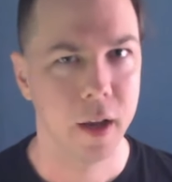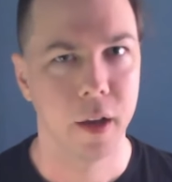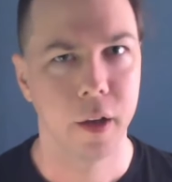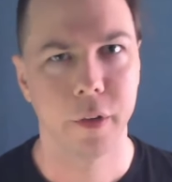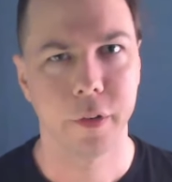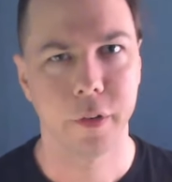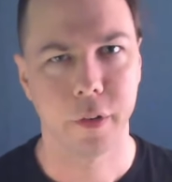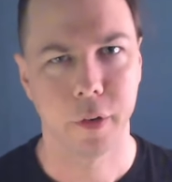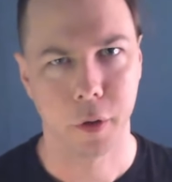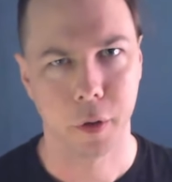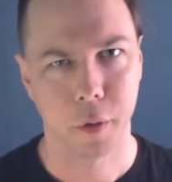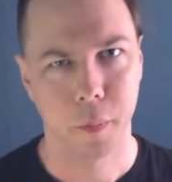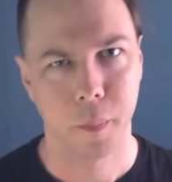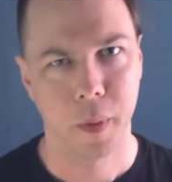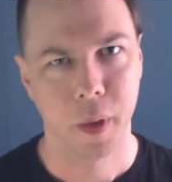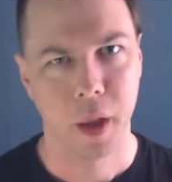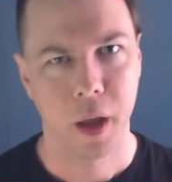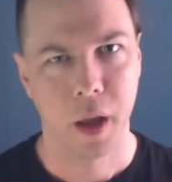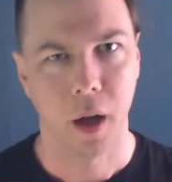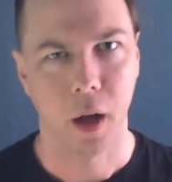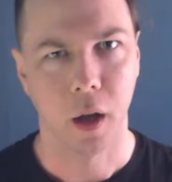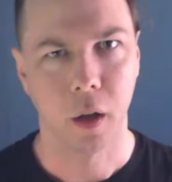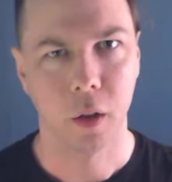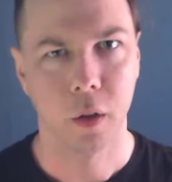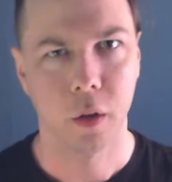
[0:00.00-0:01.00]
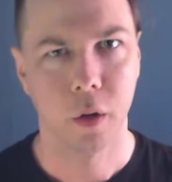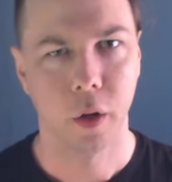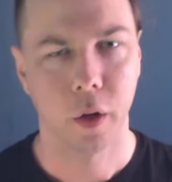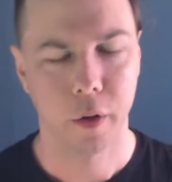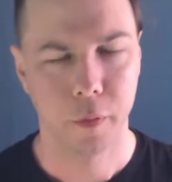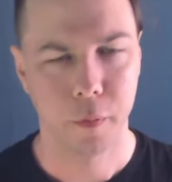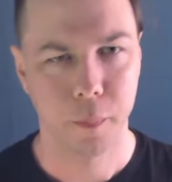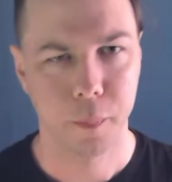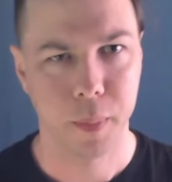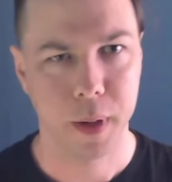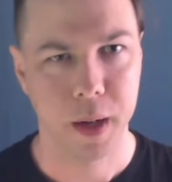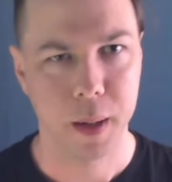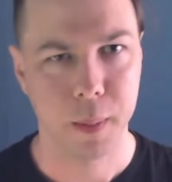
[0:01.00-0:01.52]
So a lot
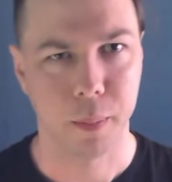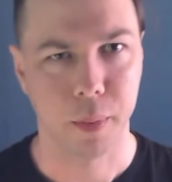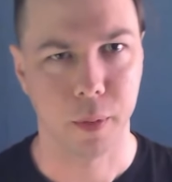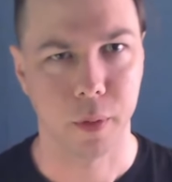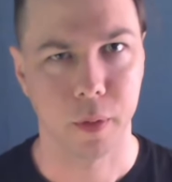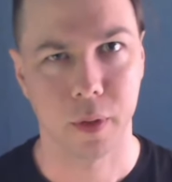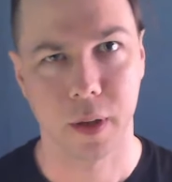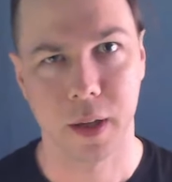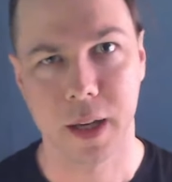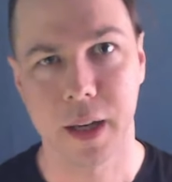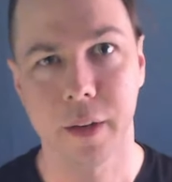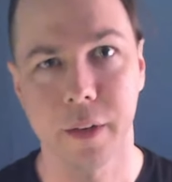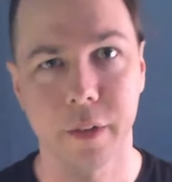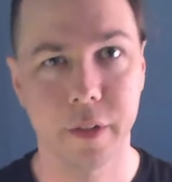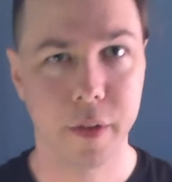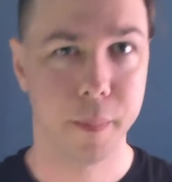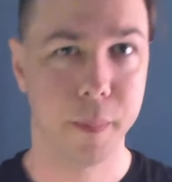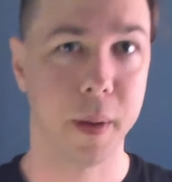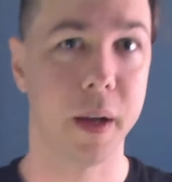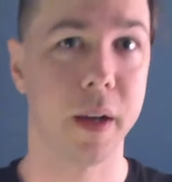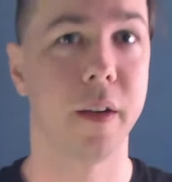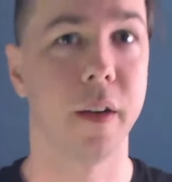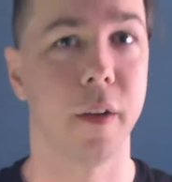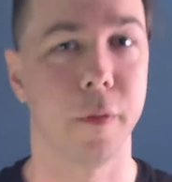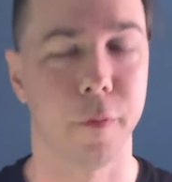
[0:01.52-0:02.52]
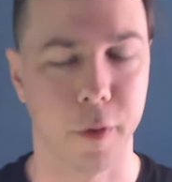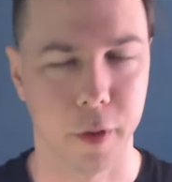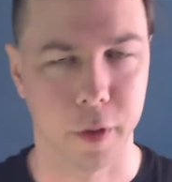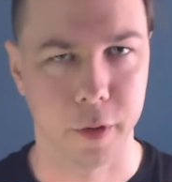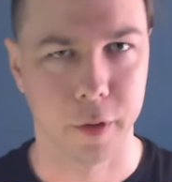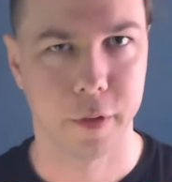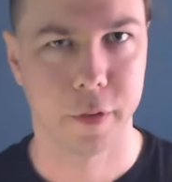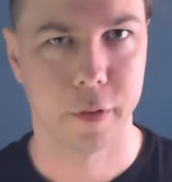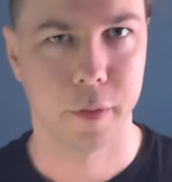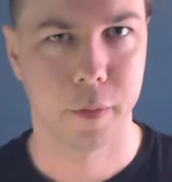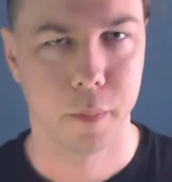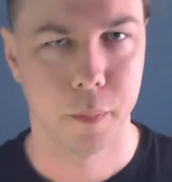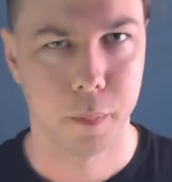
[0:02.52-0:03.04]
of people, here's the big
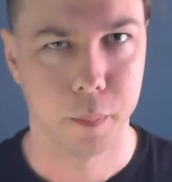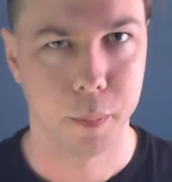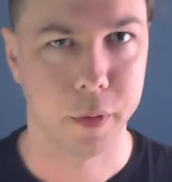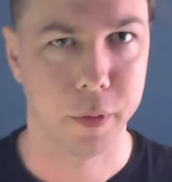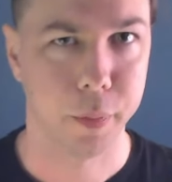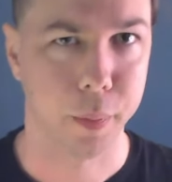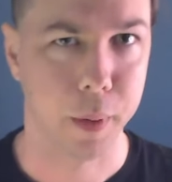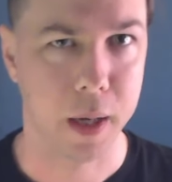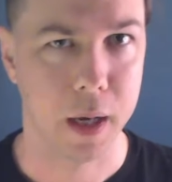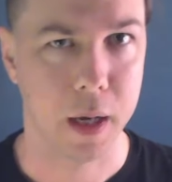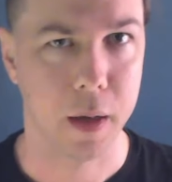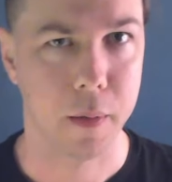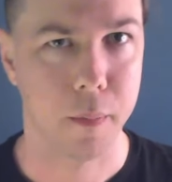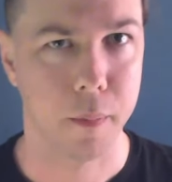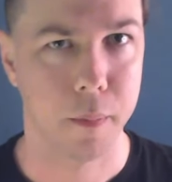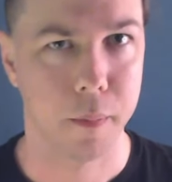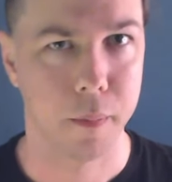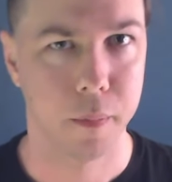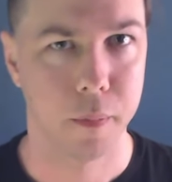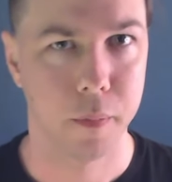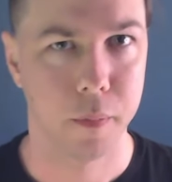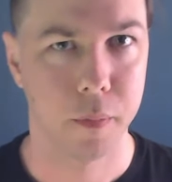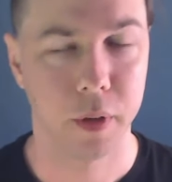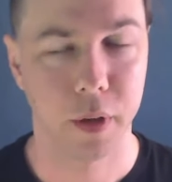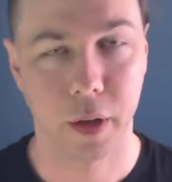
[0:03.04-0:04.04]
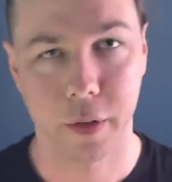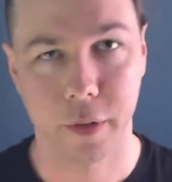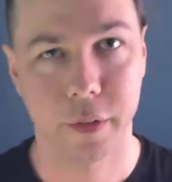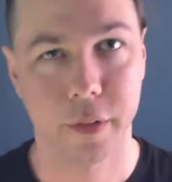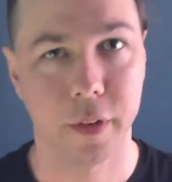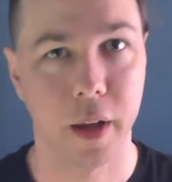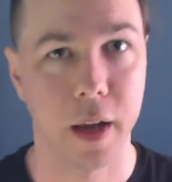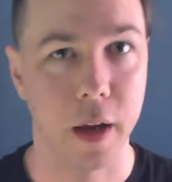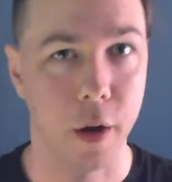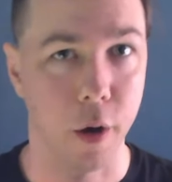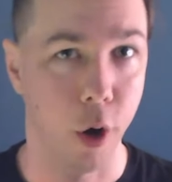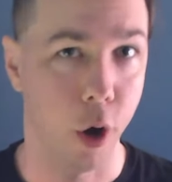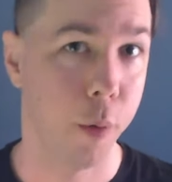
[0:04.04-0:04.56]
difference between, let's
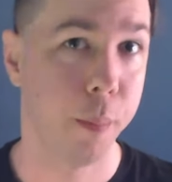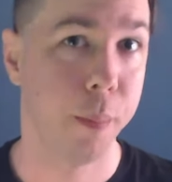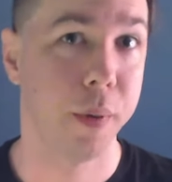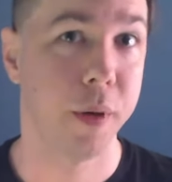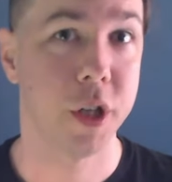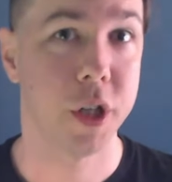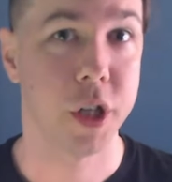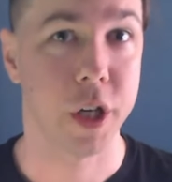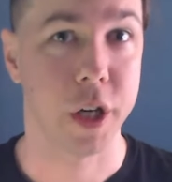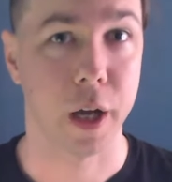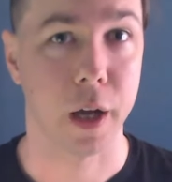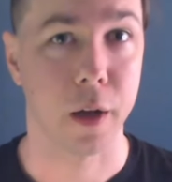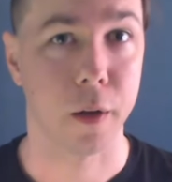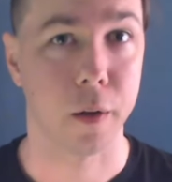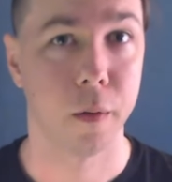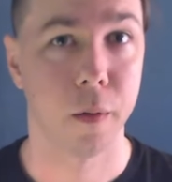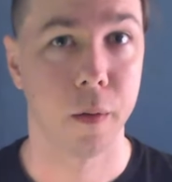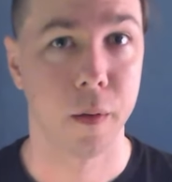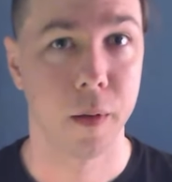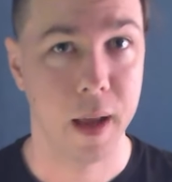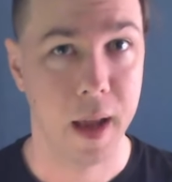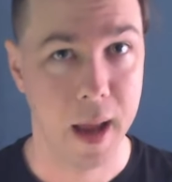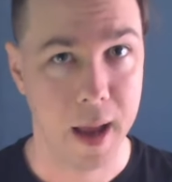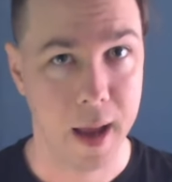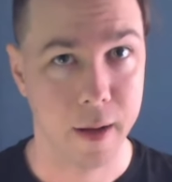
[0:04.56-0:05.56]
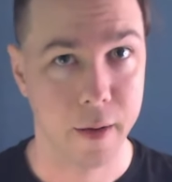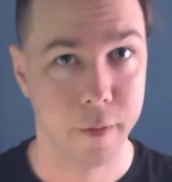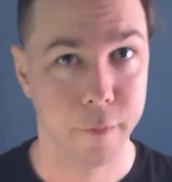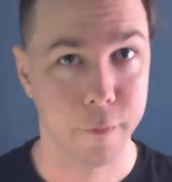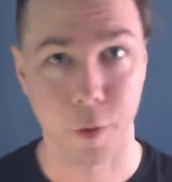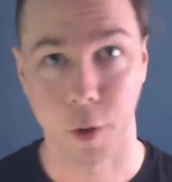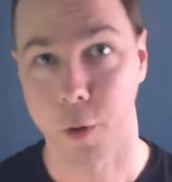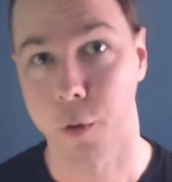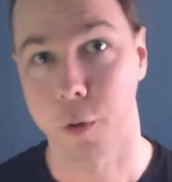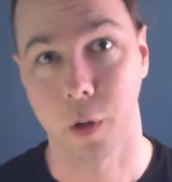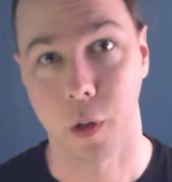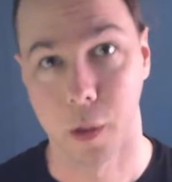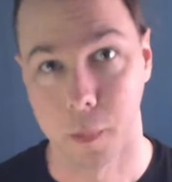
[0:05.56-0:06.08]
say, OpenGL and
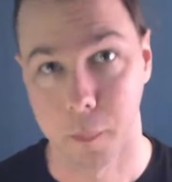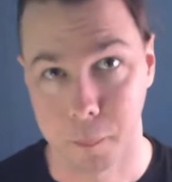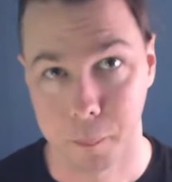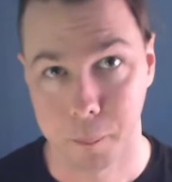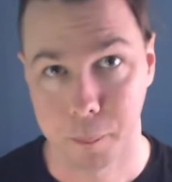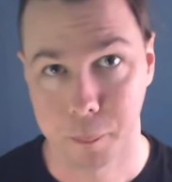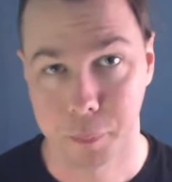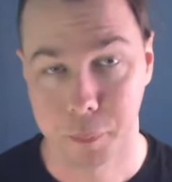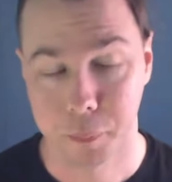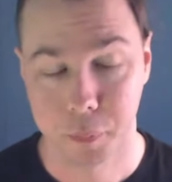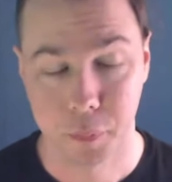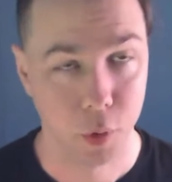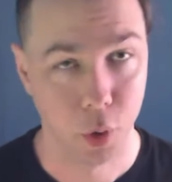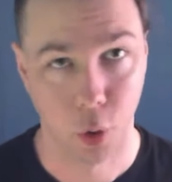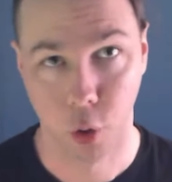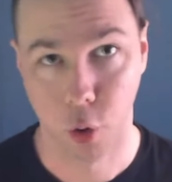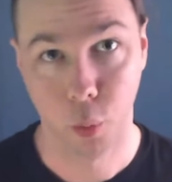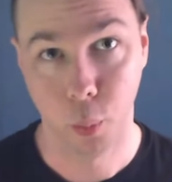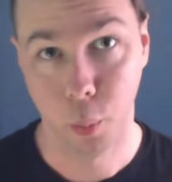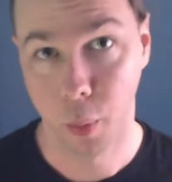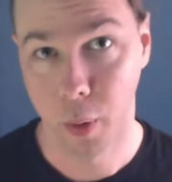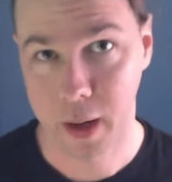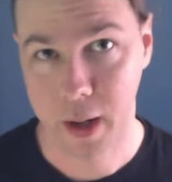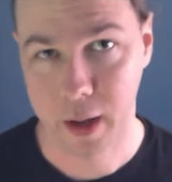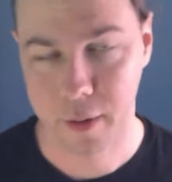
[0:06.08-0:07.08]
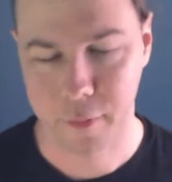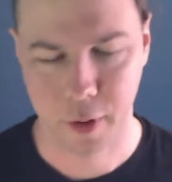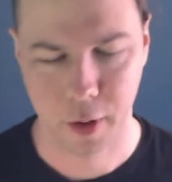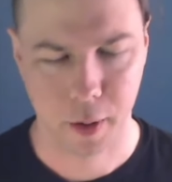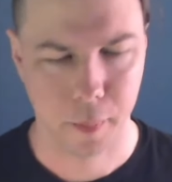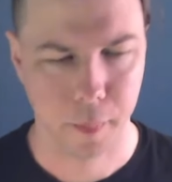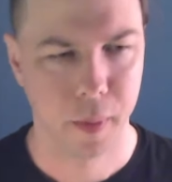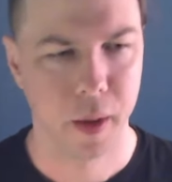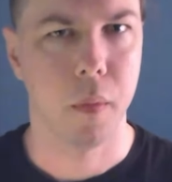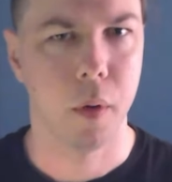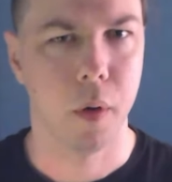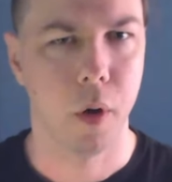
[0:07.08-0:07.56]
Vulkan or whatever.